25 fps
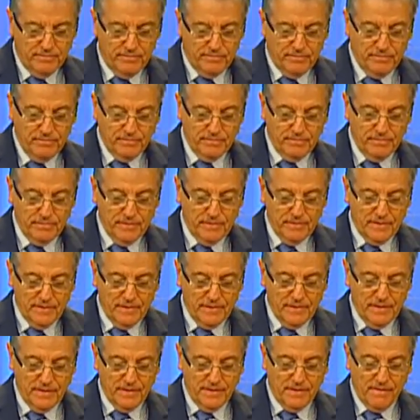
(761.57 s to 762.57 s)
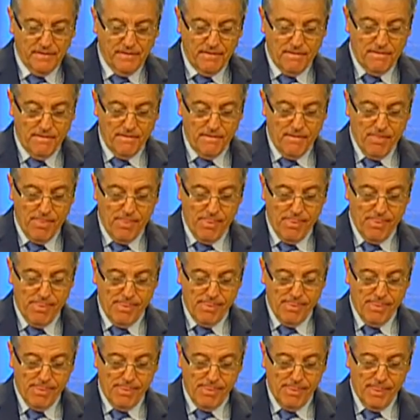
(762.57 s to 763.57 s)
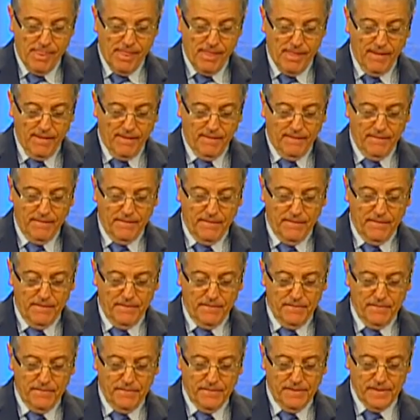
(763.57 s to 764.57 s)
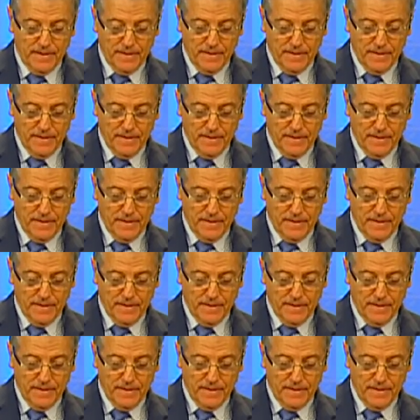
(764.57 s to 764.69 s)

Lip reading: (silence)